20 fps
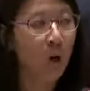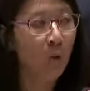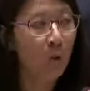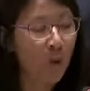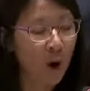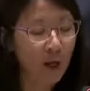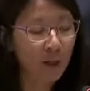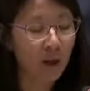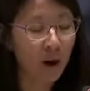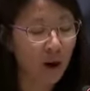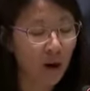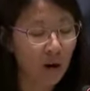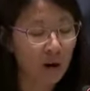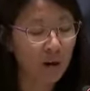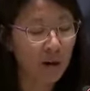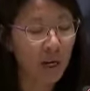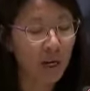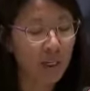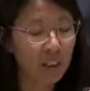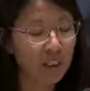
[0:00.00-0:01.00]
What
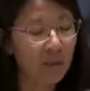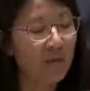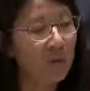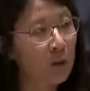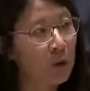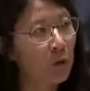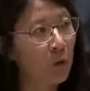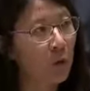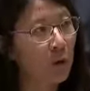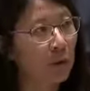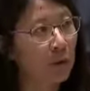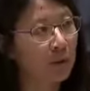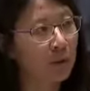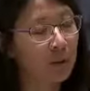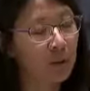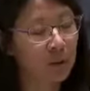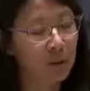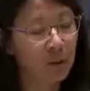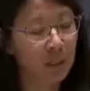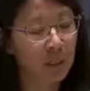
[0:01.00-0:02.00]
are
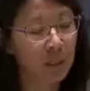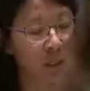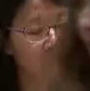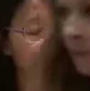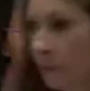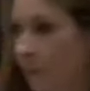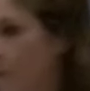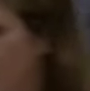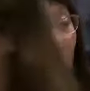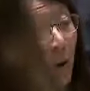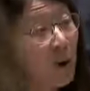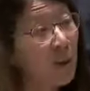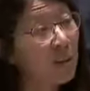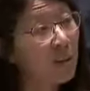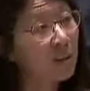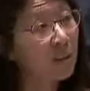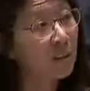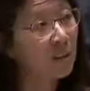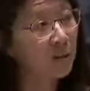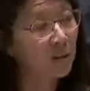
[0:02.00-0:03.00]
individuals in
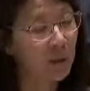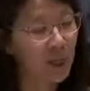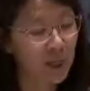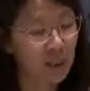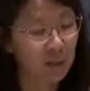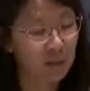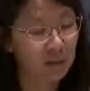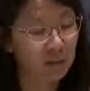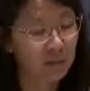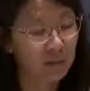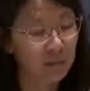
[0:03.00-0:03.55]
wars today?